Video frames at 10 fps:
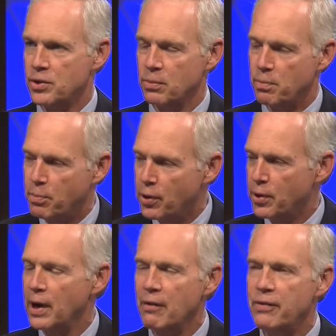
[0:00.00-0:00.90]
to put
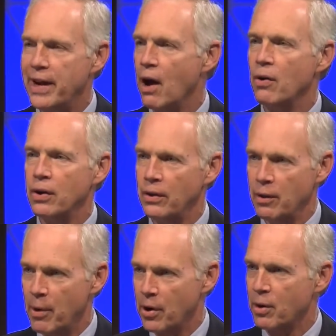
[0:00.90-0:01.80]
enough doubt in the
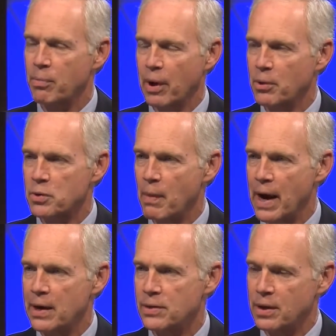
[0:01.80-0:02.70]
American public's
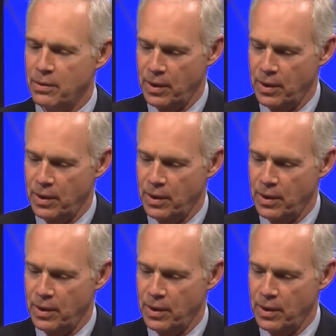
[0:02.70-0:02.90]
minds that,